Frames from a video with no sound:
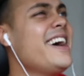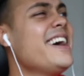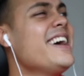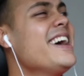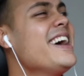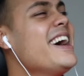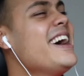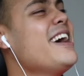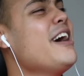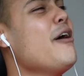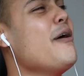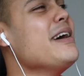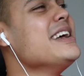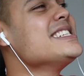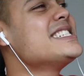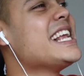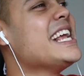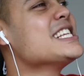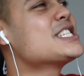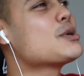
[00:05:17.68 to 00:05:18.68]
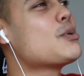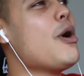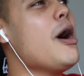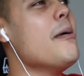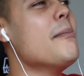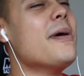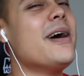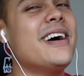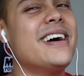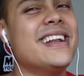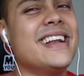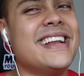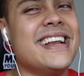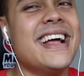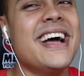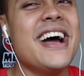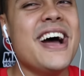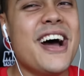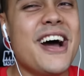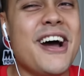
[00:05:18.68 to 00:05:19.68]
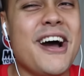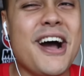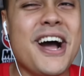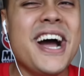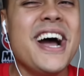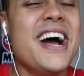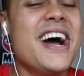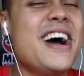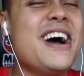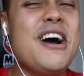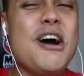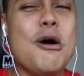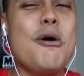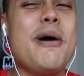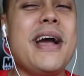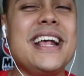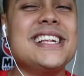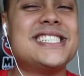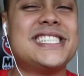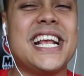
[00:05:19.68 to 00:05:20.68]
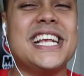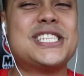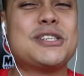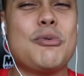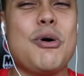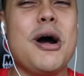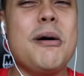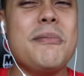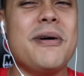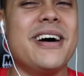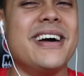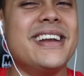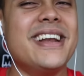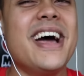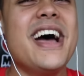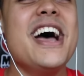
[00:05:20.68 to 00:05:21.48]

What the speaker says: Who is this woman? Who is this woman?